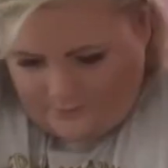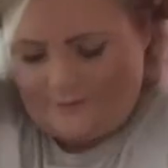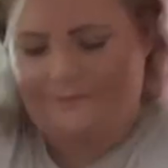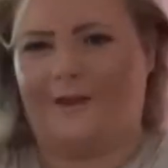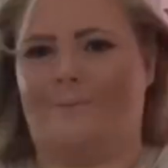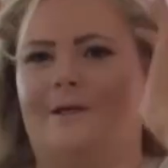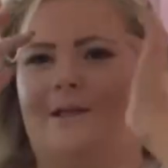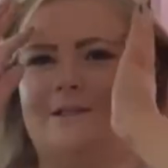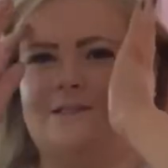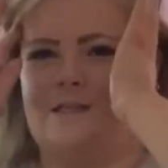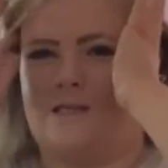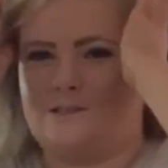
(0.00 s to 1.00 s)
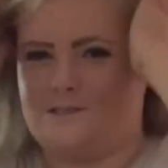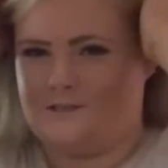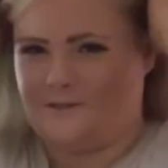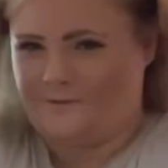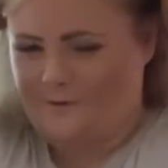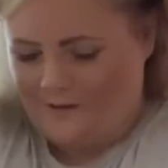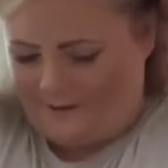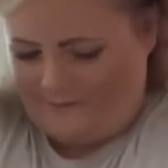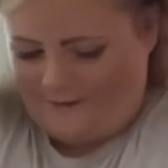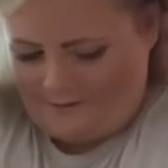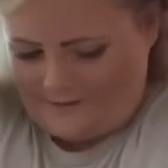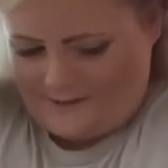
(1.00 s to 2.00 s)
if that makes sense, if you have
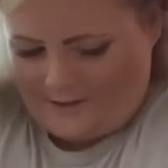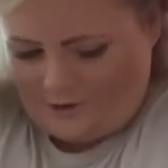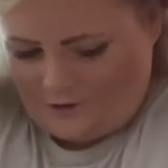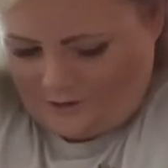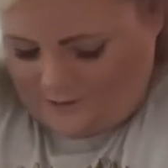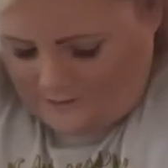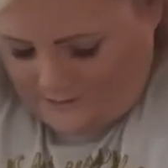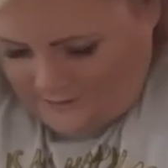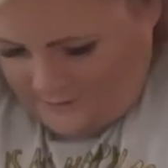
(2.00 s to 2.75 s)
hair extensions.